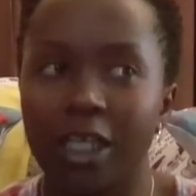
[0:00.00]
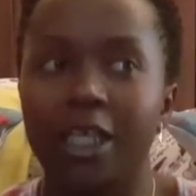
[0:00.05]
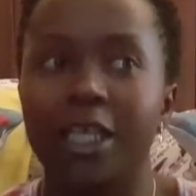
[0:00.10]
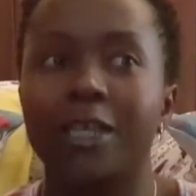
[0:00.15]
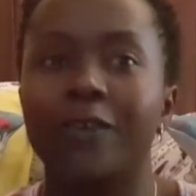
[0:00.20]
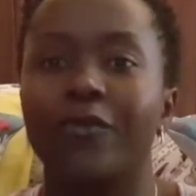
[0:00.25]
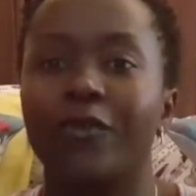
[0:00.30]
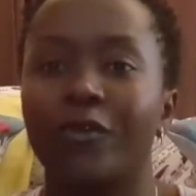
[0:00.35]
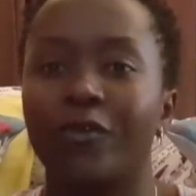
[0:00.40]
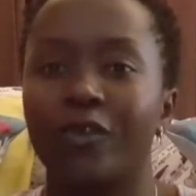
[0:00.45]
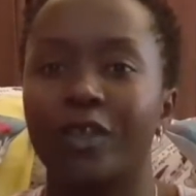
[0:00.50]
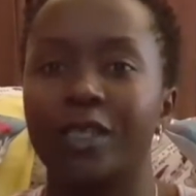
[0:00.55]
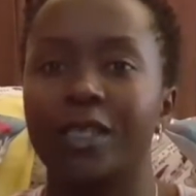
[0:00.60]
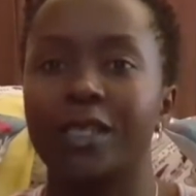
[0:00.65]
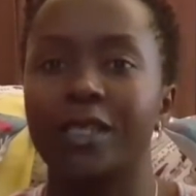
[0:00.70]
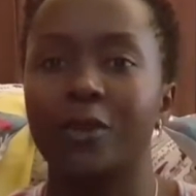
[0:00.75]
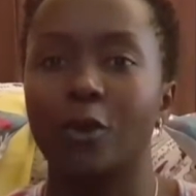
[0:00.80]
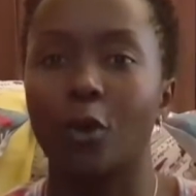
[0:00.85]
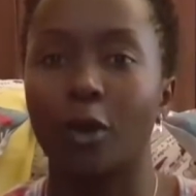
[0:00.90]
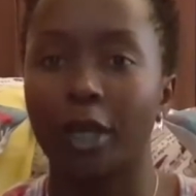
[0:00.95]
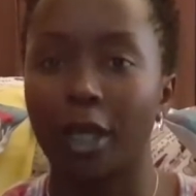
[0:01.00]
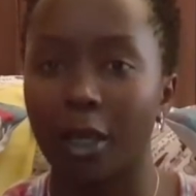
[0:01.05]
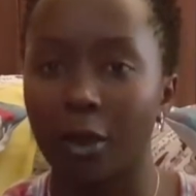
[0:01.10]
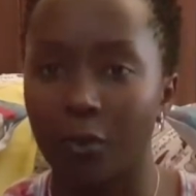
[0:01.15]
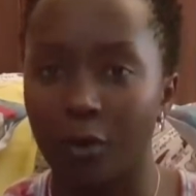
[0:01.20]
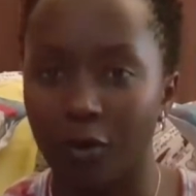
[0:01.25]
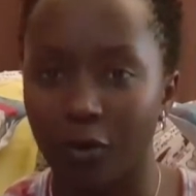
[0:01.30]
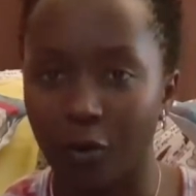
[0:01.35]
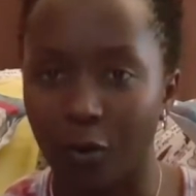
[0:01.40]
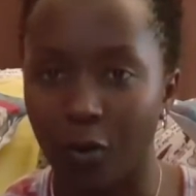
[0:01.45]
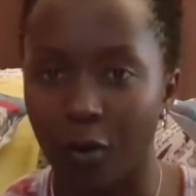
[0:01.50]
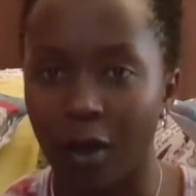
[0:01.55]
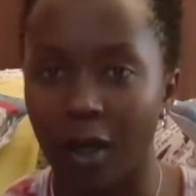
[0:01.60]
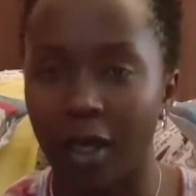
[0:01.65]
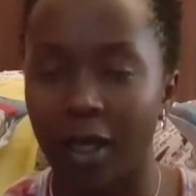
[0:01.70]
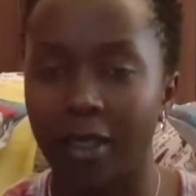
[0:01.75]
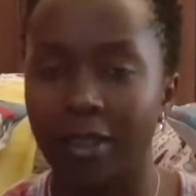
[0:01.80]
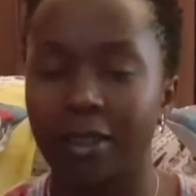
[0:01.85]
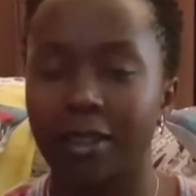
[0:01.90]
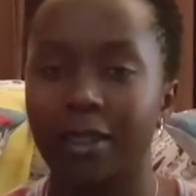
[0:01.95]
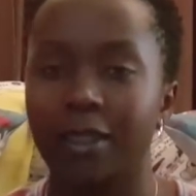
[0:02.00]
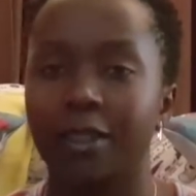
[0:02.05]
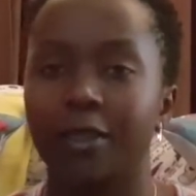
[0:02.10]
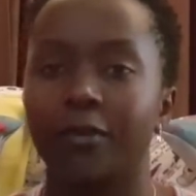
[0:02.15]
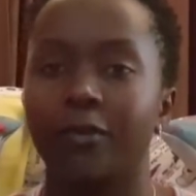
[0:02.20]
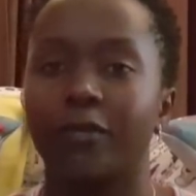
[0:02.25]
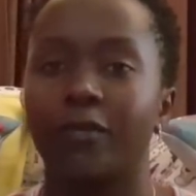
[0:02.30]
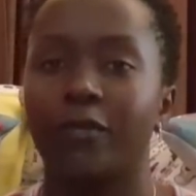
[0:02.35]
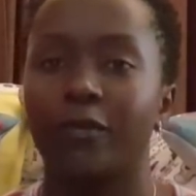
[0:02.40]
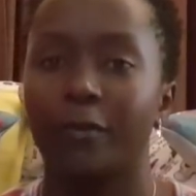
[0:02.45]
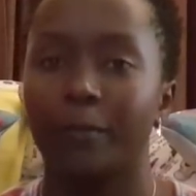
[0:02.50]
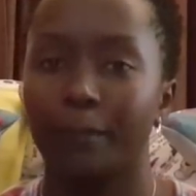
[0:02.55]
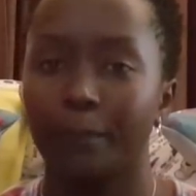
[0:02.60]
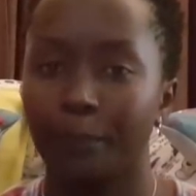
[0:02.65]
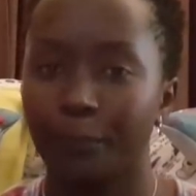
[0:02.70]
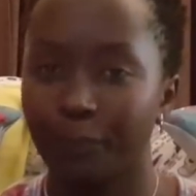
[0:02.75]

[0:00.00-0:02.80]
only give if it's okay with your heart, if